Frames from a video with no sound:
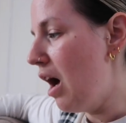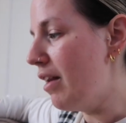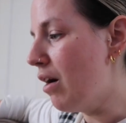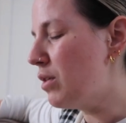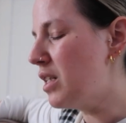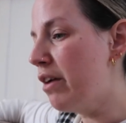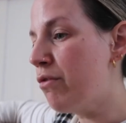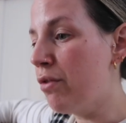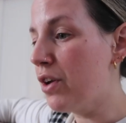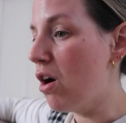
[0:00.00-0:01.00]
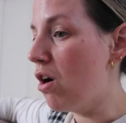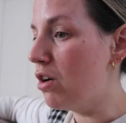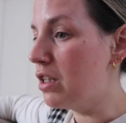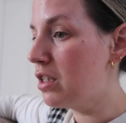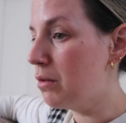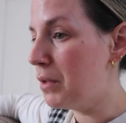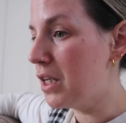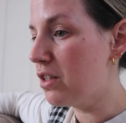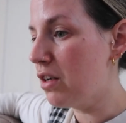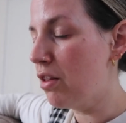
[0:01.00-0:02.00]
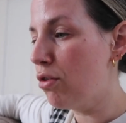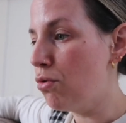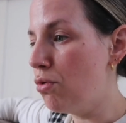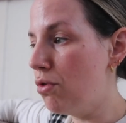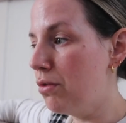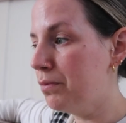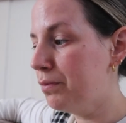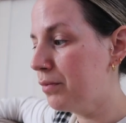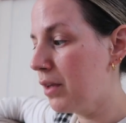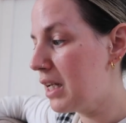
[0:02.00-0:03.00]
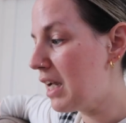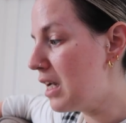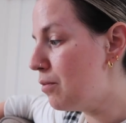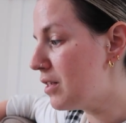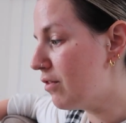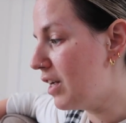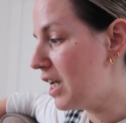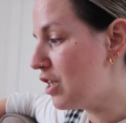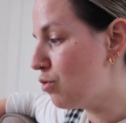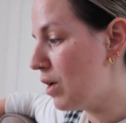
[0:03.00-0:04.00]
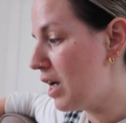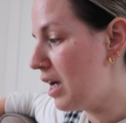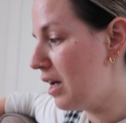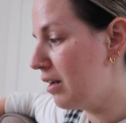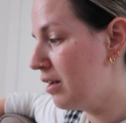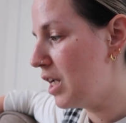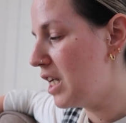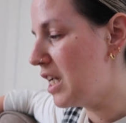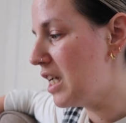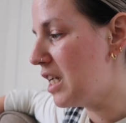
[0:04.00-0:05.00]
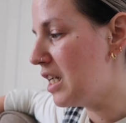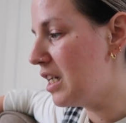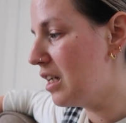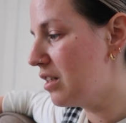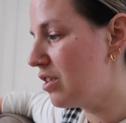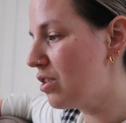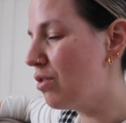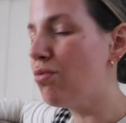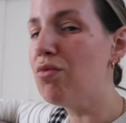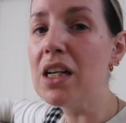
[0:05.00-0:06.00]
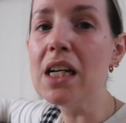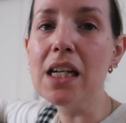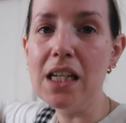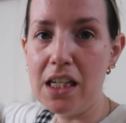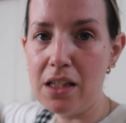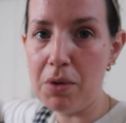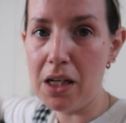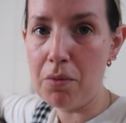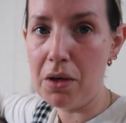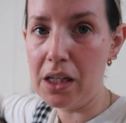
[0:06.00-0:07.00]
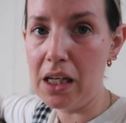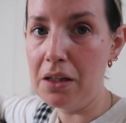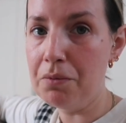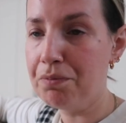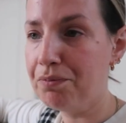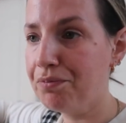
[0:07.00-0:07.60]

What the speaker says: And that was never on the cards because I thought Gabe is of an age where he doesn't really need to be in a buggy.